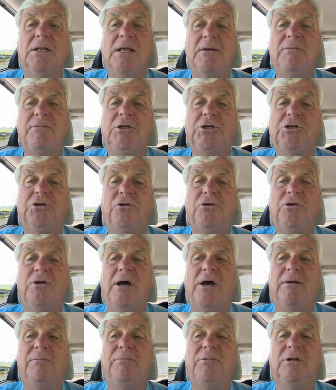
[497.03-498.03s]
Let me show you
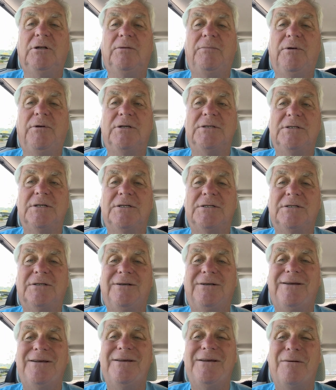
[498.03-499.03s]
how to build a business.
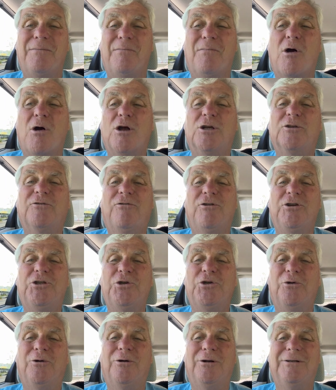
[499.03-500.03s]

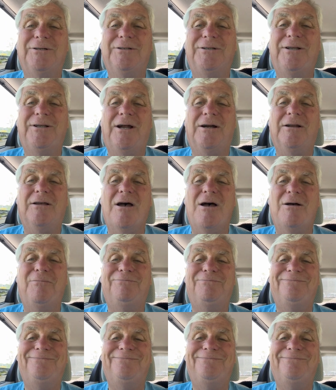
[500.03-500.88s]
marksfreetour.com.